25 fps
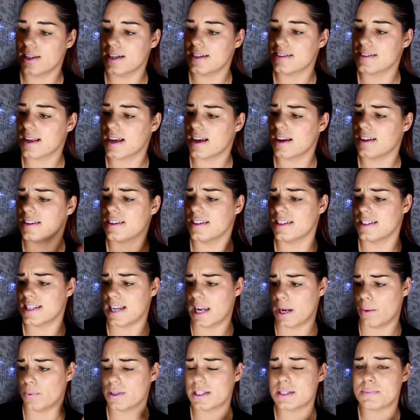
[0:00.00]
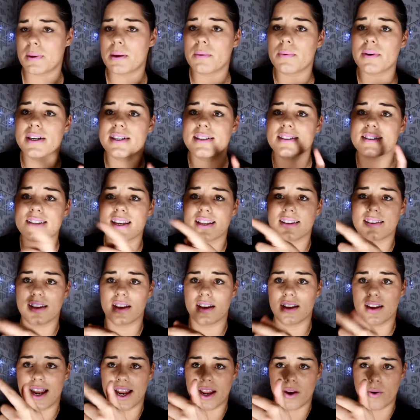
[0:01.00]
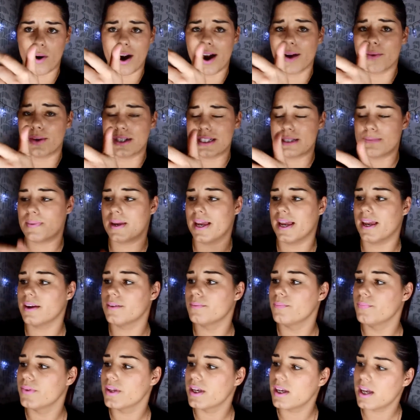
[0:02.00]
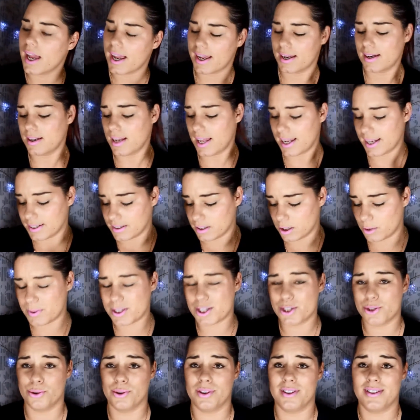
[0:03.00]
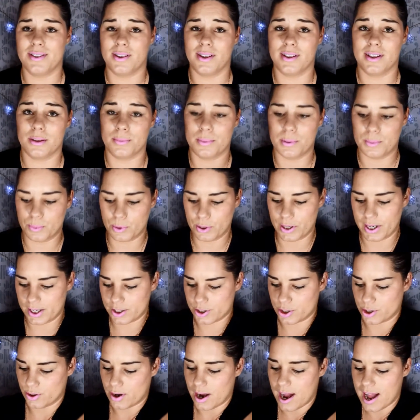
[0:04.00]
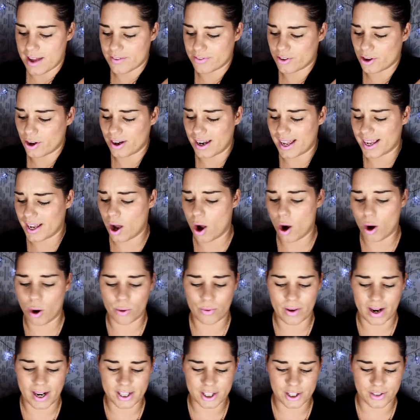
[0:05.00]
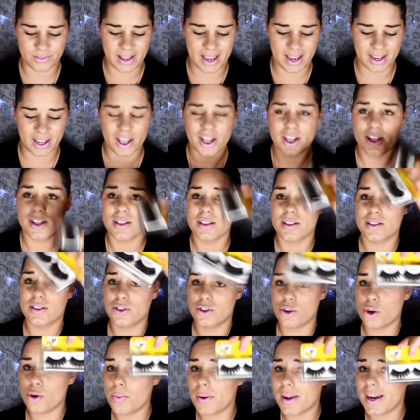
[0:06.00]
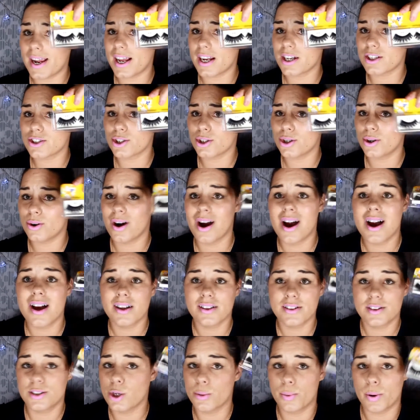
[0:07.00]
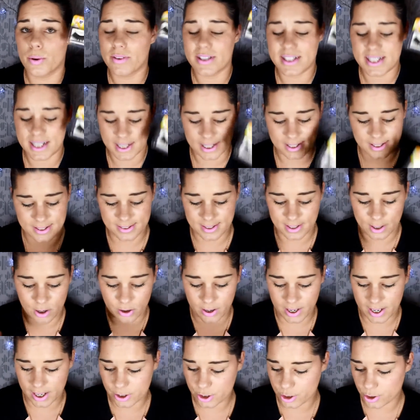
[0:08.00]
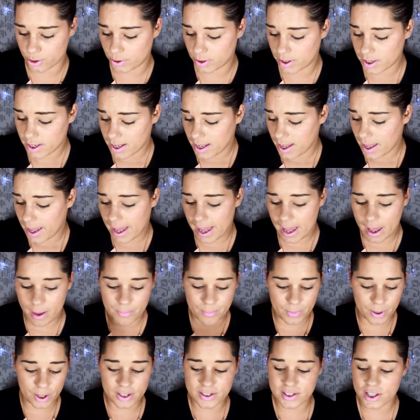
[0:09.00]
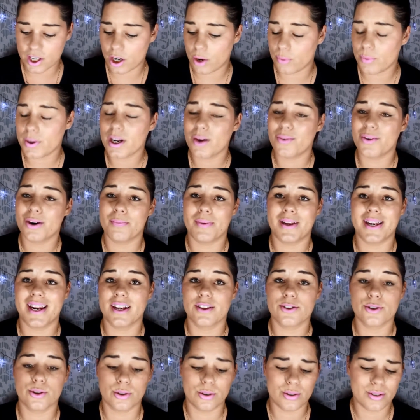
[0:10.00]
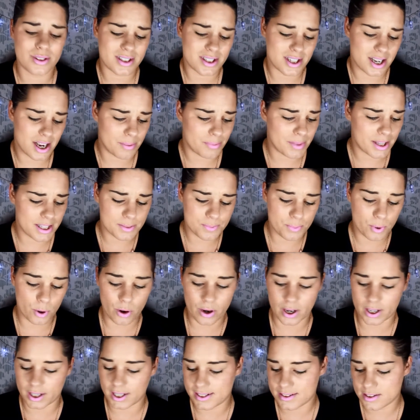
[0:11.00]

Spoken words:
These are the D wispy ones, and they're like quite wispy and like a little bit shorter, so a little bit more natural. I've got like a whole range of like super natural, super ridiculously not natural, because you know, we don't want to be natural all the time. That's boring.